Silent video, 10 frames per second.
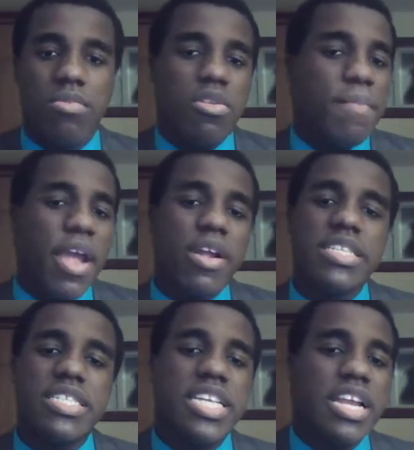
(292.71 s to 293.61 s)
The
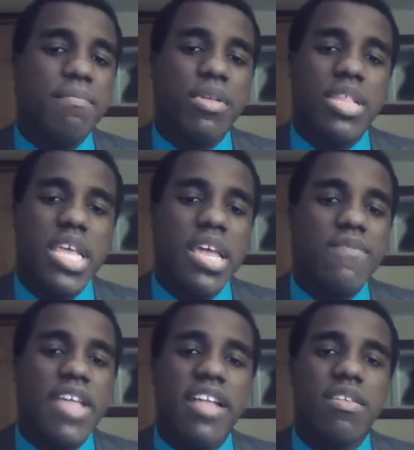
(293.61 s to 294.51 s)
parents didn't
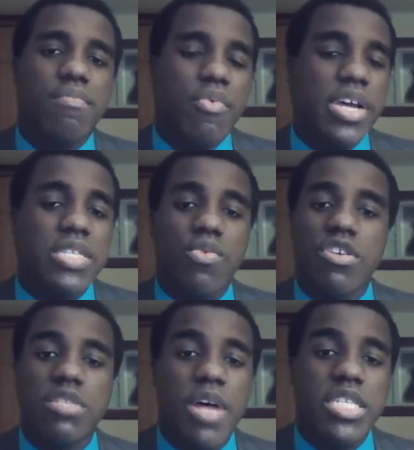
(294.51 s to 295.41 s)
believe that the boys were
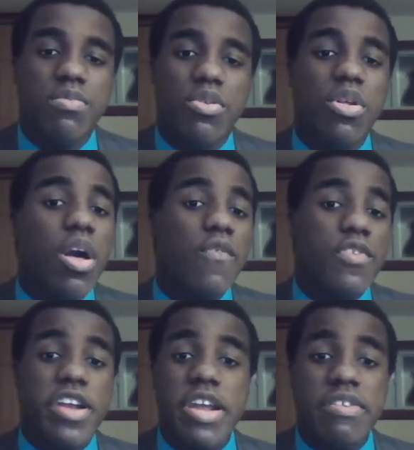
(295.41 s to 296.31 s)
responsible
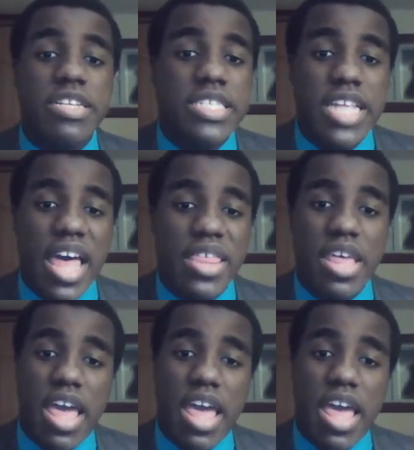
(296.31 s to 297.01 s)
for Harriet's death,